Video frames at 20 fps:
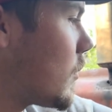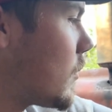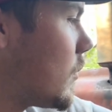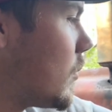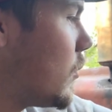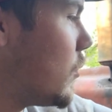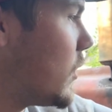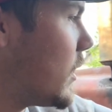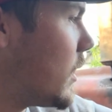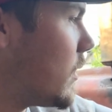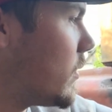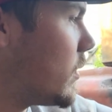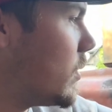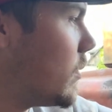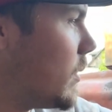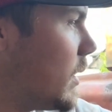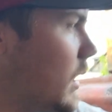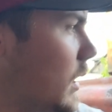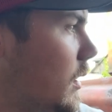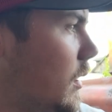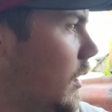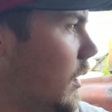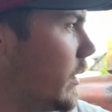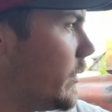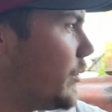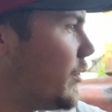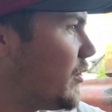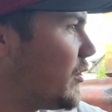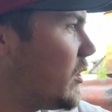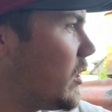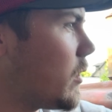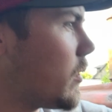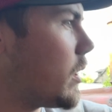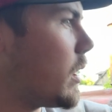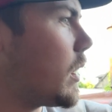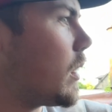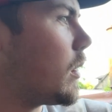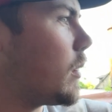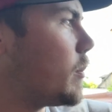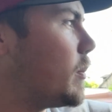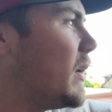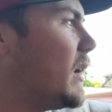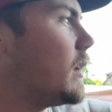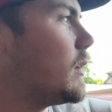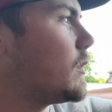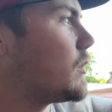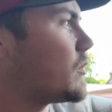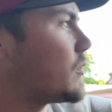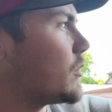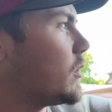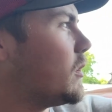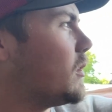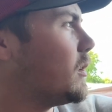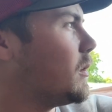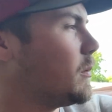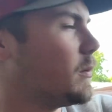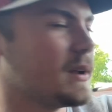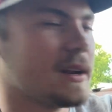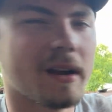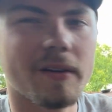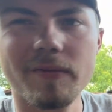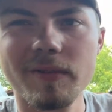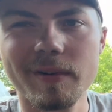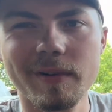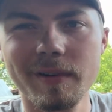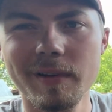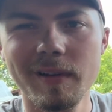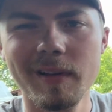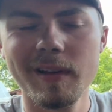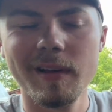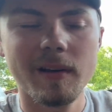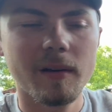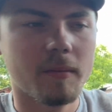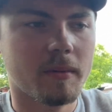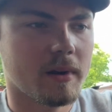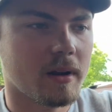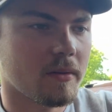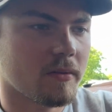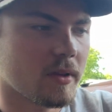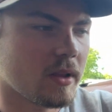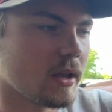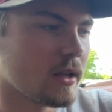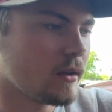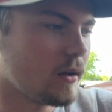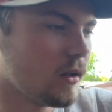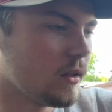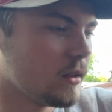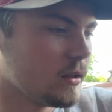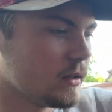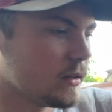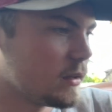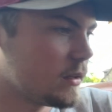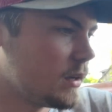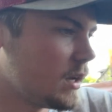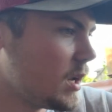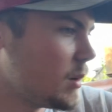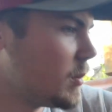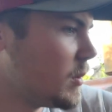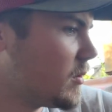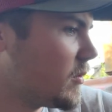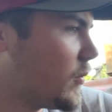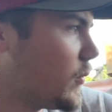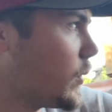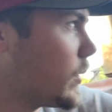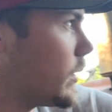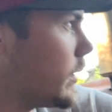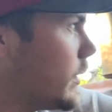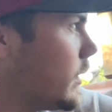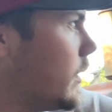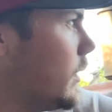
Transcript: whatever you want to call it, steering pedestal, whatever they call it, the name is for it,